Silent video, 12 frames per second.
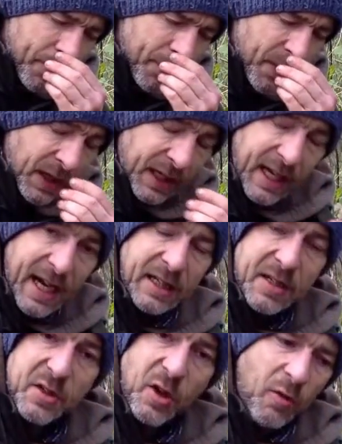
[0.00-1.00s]
And again,
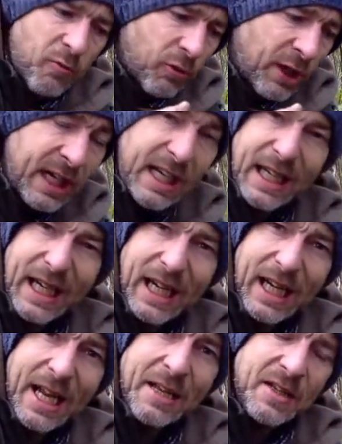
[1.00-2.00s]
it's got a really
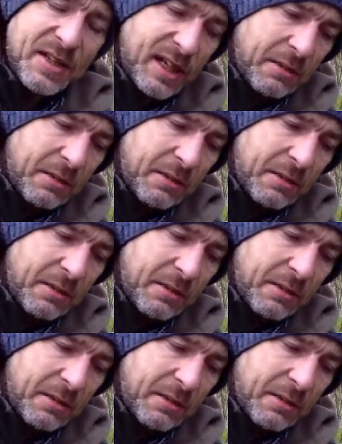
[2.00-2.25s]
cleansing,